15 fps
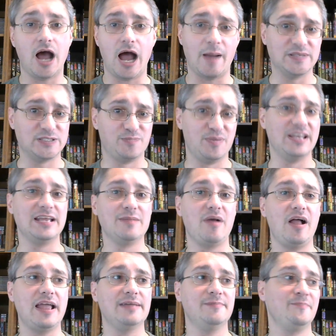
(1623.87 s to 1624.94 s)
I'm spending
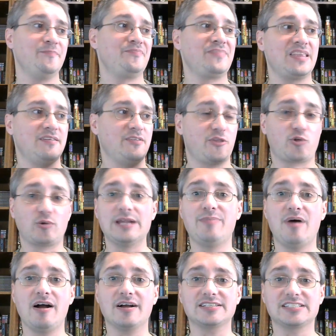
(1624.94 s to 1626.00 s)
my
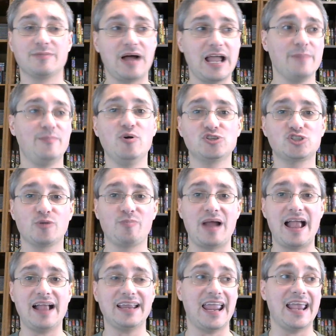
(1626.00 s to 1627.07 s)
$3 to buy a booster
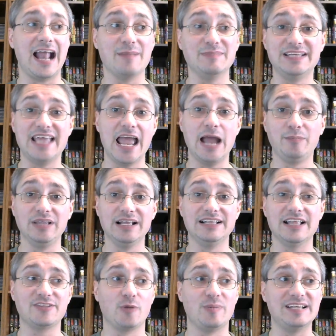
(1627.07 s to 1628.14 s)
pack, and I'm gambling
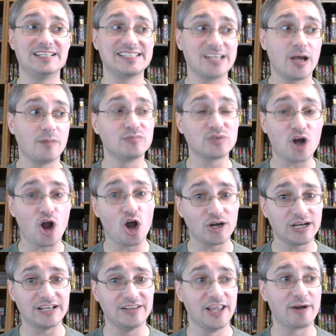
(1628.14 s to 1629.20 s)
that there'll be some
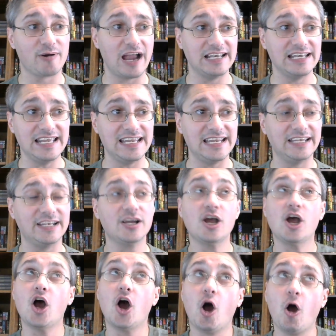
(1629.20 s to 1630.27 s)
card in there I need.
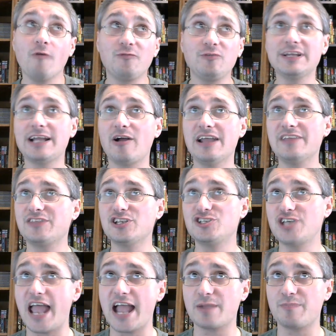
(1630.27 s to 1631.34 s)
Hopefully I'll hit the
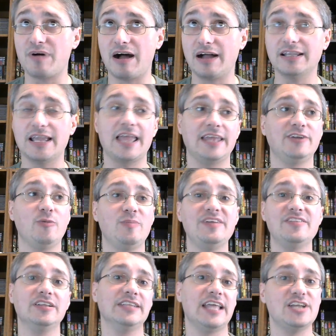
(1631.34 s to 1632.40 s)
jackpot, and it'll be
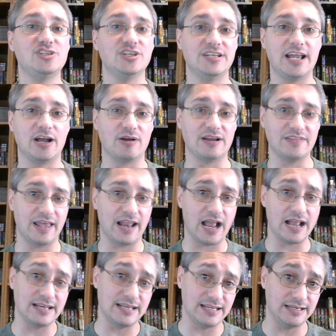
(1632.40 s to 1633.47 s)
the legendary that
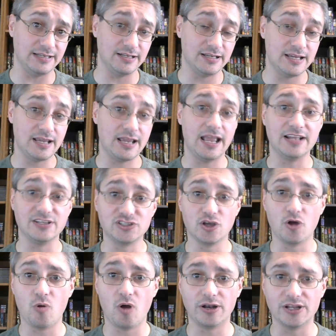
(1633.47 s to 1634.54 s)
I need. And
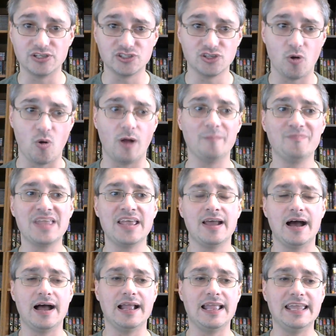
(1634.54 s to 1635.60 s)
so on and so on.
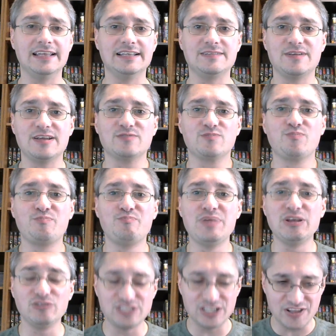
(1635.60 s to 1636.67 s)
It
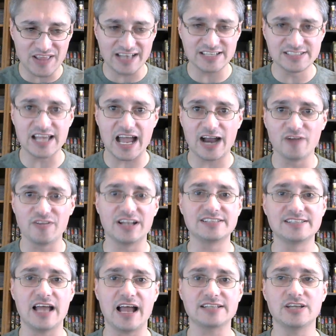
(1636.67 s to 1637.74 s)
builds into that desire that
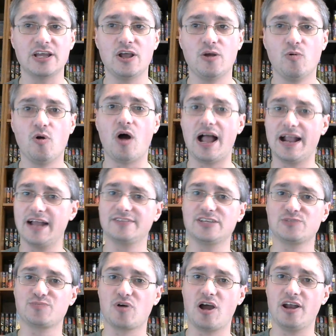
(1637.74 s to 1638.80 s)
it's not, well, I got
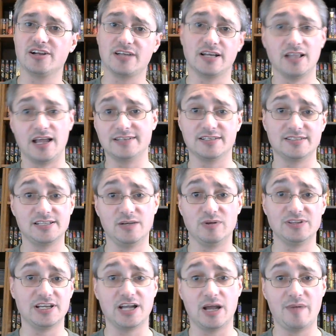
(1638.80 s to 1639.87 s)
this product, I'd like to see
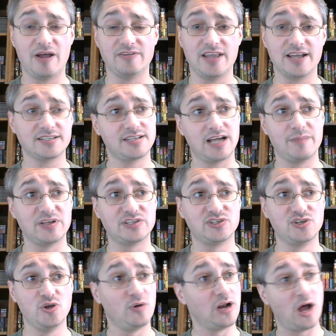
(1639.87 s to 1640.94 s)
what they come out next time that's
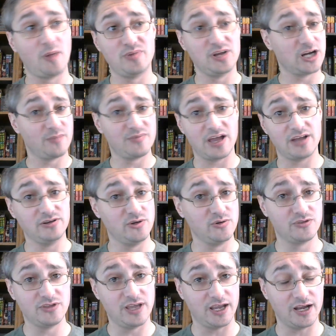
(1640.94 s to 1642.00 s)
new, and I'll pick up that new
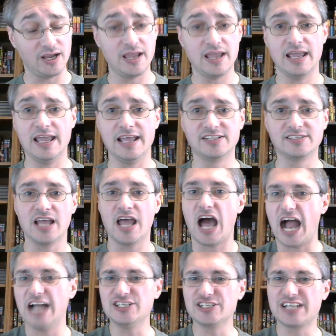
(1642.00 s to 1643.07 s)
thing. It's,
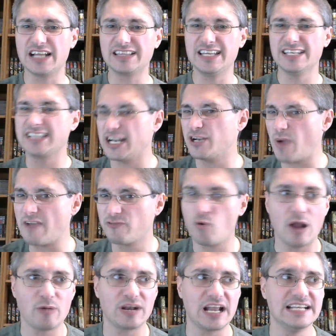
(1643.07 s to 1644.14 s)
I just got this, and I don't have
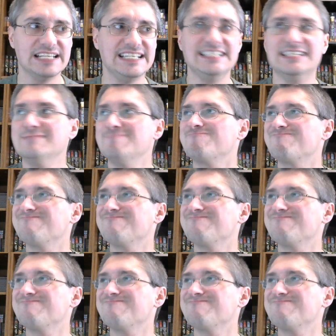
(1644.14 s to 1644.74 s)
quite what I need.